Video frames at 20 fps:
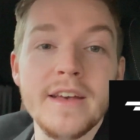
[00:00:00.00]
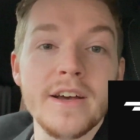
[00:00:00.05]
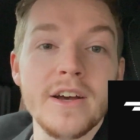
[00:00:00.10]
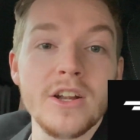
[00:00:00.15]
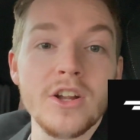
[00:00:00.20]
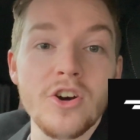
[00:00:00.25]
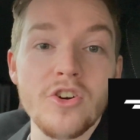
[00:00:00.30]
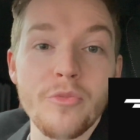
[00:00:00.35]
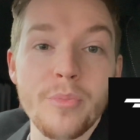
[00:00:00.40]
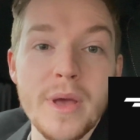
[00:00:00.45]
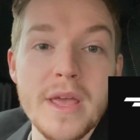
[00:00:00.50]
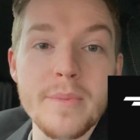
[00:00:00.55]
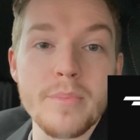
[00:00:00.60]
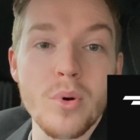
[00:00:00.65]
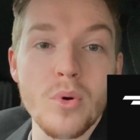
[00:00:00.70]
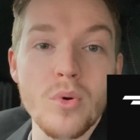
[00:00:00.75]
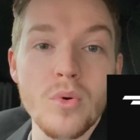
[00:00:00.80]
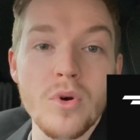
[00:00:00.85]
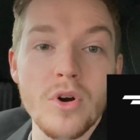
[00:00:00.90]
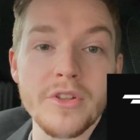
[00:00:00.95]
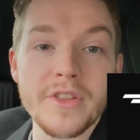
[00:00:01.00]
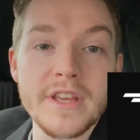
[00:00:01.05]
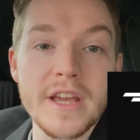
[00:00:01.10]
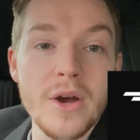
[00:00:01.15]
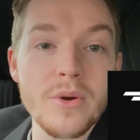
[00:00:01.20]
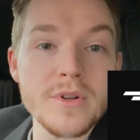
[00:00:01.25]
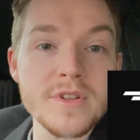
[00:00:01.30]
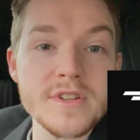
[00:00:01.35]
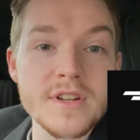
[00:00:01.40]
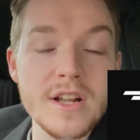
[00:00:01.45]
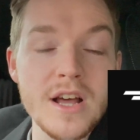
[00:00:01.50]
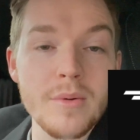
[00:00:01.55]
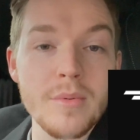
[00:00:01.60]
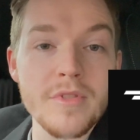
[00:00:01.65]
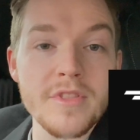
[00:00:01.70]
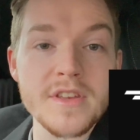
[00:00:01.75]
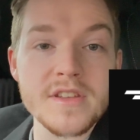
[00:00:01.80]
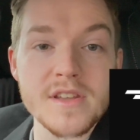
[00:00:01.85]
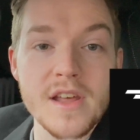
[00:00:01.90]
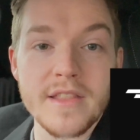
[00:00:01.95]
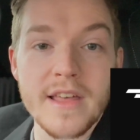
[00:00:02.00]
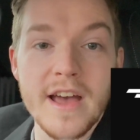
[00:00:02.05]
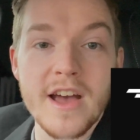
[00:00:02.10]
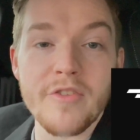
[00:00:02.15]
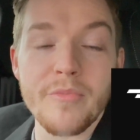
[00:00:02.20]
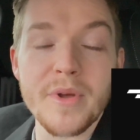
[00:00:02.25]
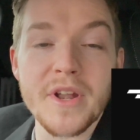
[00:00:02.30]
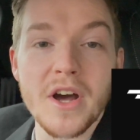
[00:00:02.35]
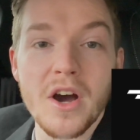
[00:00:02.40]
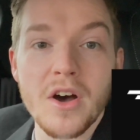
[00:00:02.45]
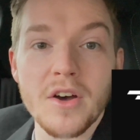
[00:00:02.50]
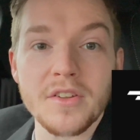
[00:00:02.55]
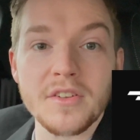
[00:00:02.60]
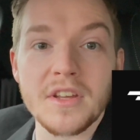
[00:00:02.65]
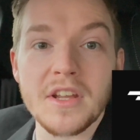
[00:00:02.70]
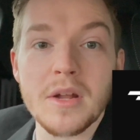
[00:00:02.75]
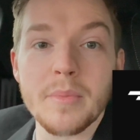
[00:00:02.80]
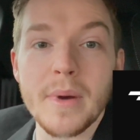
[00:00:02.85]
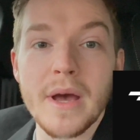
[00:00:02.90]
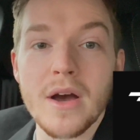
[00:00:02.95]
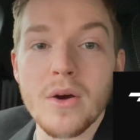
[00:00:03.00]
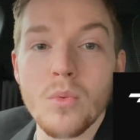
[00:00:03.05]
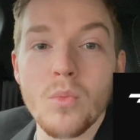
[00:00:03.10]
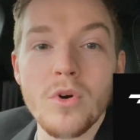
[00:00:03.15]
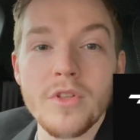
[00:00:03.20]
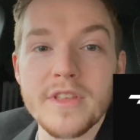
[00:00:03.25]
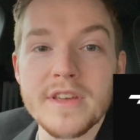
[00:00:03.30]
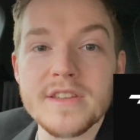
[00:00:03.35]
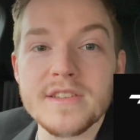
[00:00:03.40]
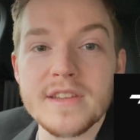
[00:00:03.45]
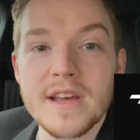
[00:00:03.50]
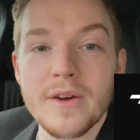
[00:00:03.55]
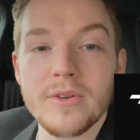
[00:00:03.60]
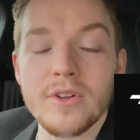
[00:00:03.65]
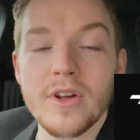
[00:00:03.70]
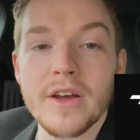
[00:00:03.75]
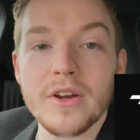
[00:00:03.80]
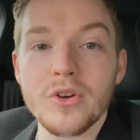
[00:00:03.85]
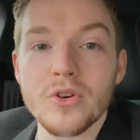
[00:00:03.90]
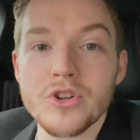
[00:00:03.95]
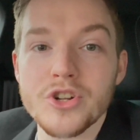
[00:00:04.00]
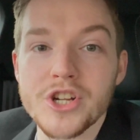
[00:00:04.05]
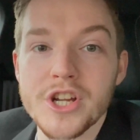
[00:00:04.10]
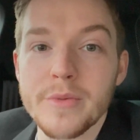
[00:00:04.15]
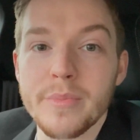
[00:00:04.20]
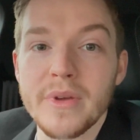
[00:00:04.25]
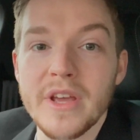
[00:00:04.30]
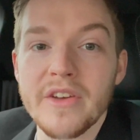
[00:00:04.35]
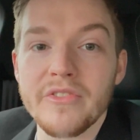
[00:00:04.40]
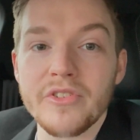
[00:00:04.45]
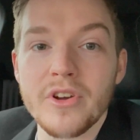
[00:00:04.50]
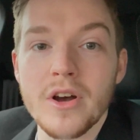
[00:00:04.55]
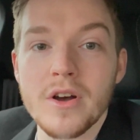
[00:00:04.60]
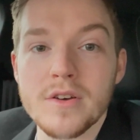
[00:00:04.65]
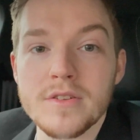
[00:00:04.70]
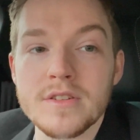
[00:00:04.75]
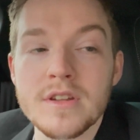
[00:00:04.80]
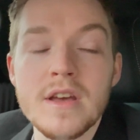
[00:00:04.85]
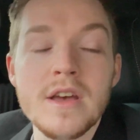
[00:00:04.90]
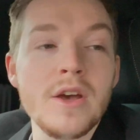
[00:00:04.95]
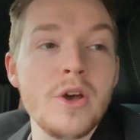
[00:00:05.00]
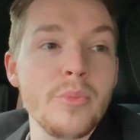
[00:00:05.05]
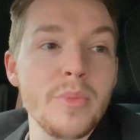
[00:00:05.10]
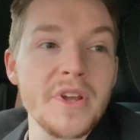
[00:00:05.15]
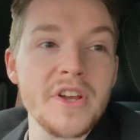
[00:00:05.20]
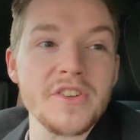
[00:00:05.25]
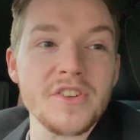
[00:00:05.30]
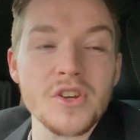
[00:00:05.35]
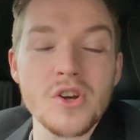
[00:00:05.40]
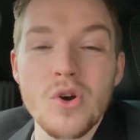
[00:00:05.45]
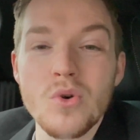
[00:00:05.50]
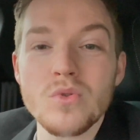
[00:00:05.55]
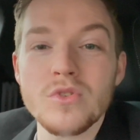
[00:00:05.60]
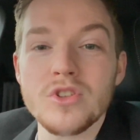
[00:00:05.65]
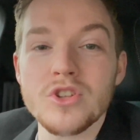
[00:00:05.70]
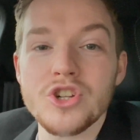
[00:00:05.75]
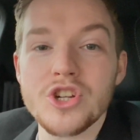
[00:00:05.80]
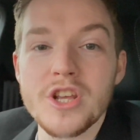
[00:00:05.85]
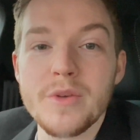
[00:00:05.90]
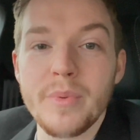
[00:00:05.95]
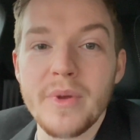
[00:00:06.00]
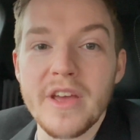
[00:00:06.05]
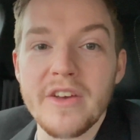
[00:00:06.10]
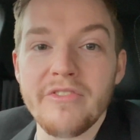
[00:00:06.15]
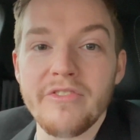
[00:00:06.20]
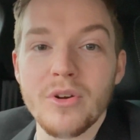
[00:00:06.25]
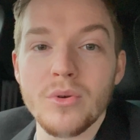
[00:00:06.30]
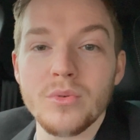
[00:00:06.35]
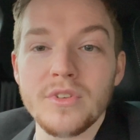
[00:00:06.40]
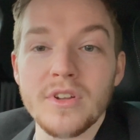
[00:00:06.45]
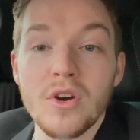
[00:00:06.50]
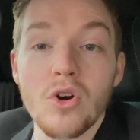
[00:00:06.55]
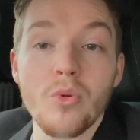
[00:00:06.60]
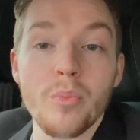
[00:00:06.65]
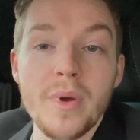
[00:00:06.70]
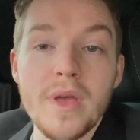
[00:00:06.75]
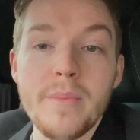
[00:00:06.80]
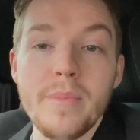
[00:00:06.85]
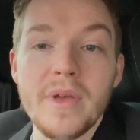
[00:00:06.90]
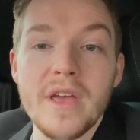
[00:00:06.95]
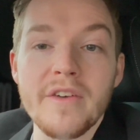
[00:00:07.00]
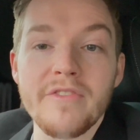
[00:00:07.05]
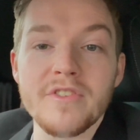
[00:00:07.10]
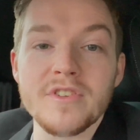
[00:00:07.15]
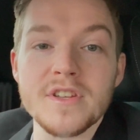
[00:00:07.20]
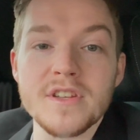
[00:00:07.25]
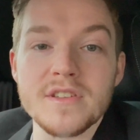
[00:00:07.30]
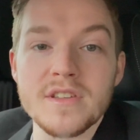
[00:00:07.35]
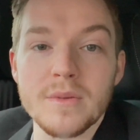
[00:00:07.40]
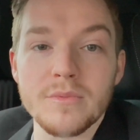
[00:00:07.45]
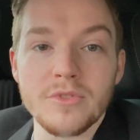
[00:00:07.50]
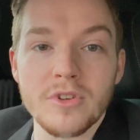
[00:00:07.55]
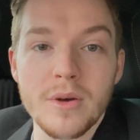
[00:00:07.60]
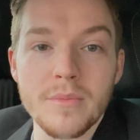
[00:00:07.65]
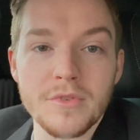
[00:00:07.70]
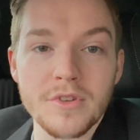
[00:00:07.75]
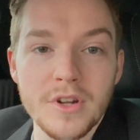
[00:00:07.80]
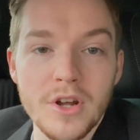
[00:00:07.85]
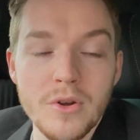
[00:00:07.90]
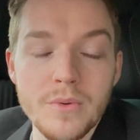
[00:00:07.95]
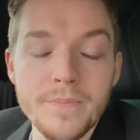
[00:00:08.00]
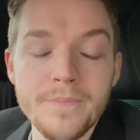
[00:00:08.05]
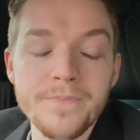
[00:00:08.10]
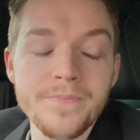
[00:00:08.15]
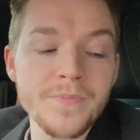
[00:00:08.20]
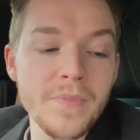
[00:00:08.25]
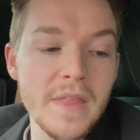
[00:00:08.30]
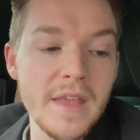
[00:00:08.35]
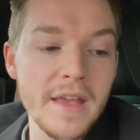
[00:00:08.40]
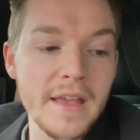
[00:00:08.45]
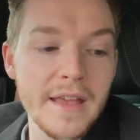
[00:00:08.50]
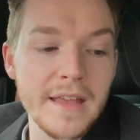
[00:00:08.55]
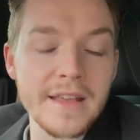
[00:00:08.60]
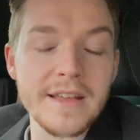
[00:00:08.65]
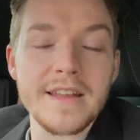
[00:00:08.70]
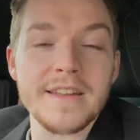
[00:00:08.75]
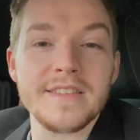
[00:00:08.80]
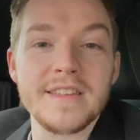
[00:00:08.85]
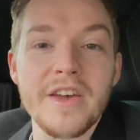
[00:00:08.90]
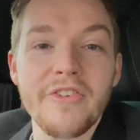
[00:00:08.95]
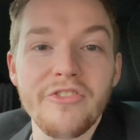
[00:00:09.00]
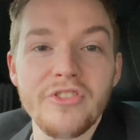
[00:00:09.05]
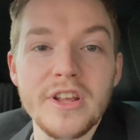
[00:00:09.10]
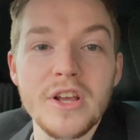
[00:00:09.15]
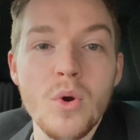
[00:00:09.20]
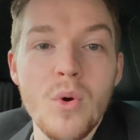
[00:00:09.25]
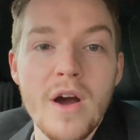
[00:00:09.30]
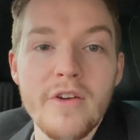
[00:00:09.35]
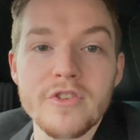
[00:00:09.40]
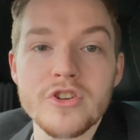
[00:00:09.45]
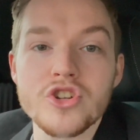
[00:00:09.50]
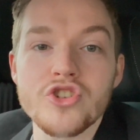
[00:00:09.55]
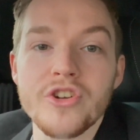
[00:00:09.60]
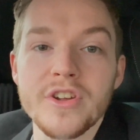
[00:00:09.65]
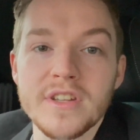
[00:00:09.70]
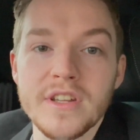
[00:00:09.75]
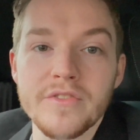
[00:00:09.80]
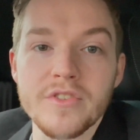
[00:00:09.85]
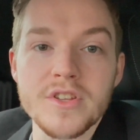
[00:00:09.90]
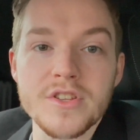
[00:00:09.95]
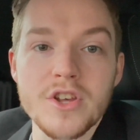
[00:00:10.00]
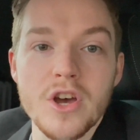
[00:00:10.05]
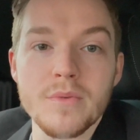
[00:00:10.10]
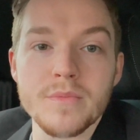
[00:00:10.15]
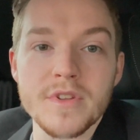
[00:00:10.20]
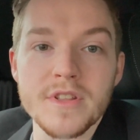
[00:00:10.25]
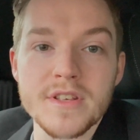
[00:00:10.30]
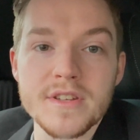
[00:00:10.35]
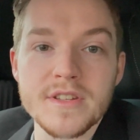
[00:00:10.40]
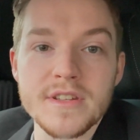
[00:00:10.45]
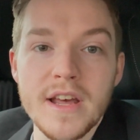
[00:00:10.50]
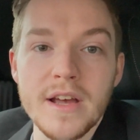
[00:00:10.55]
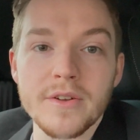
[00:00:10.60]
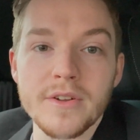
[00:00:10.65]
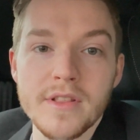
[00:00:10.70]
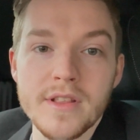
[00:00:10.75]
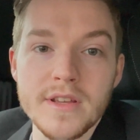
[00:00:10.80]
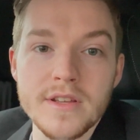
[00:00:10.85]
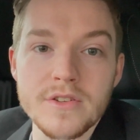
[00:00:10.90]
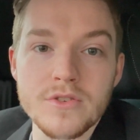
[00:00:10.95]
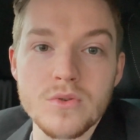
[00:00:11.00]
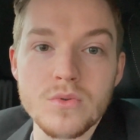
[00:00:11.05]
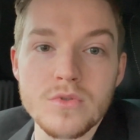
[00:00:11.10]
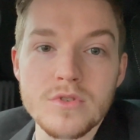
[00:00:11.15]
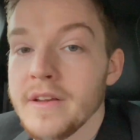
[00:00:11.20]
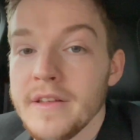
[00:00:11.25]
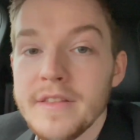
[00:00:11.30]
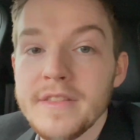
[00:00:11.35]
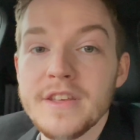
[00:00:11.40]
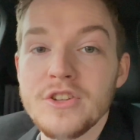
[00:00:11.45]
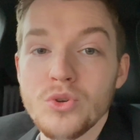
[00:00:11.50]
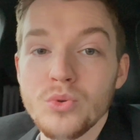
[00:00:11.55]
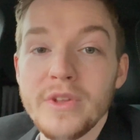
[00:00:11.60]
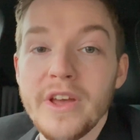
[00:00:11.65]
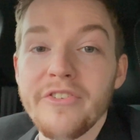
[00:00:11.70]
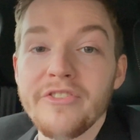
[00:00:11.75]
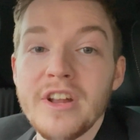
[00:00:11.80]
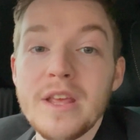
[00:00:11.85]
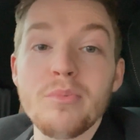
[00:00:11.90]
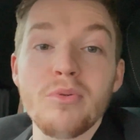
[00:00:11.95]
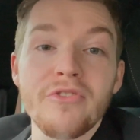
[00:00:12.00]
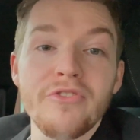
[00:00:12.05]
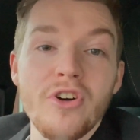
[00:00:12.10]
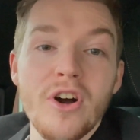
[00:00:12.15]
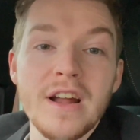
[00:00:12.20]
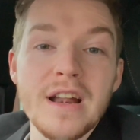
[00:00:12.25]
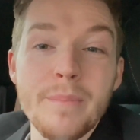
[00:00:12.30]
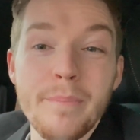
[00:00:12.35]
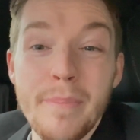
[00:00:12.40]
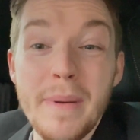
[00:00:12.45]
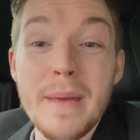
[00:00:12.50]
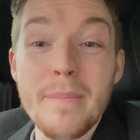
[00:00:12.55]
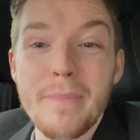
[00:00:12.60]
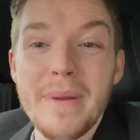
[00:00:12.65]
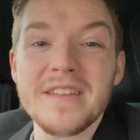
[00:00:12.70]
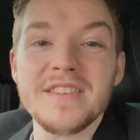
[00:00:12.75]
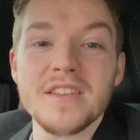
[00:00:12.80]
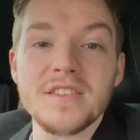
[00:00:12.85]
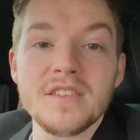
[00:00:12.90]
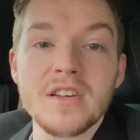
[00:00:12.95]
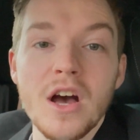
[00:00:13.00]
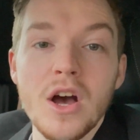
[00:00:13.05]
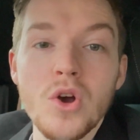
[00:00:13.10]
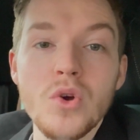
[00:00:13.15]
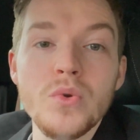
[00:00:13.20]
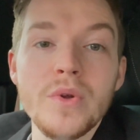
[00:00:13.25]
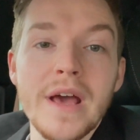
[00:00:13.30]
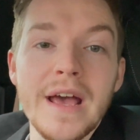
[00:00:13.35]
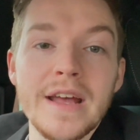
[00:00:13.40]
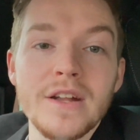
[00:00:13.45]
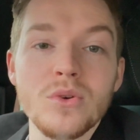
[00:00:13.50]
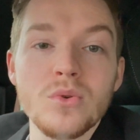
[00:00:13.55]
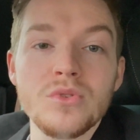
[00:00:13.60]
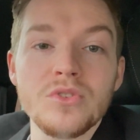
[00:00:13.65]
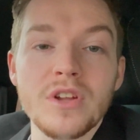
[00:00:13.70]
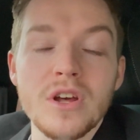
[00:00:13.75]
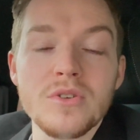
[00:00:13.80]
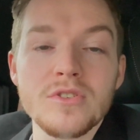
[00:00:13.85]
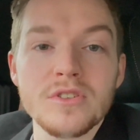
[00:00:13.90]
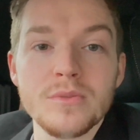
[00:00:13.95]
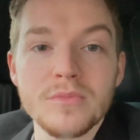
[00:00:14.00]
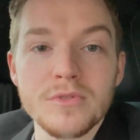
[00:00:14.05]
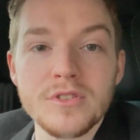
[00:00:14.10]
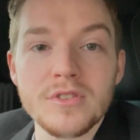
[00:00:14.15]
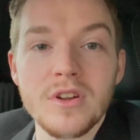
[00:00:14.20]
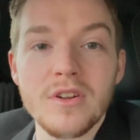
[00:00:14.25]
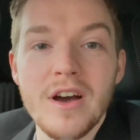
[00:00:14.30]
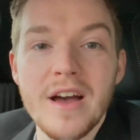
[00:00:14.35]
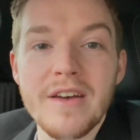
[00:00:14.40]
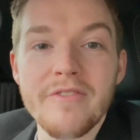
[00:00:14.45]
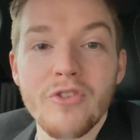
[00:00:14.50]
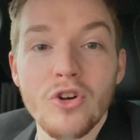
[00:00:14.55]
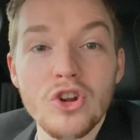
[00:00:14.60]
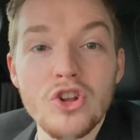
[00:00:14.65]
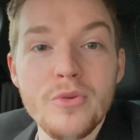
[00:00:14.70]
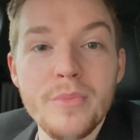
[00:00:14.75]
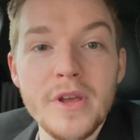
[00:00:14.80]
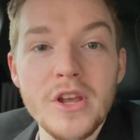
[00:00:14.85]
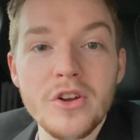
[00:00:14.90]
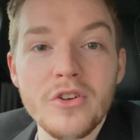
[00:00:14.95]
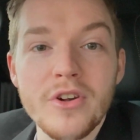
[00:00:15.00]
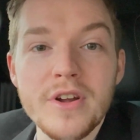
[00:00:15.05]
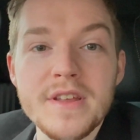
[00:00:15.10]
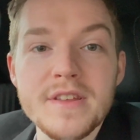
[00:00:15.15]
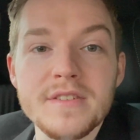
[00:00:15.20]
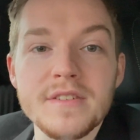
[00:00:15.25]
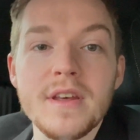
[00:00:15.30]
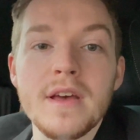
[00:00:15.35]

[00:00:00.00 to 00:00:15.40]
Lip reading: A lot of people on the owners club and things like that have been asking about what these sound like on GPF cars, because of course the GPF filter, or PPF as it's sometimes known, is definitely quite restrictive in terms of the sound of the exhaust. This will definitely provide a bit better tone and also some slight volume increase,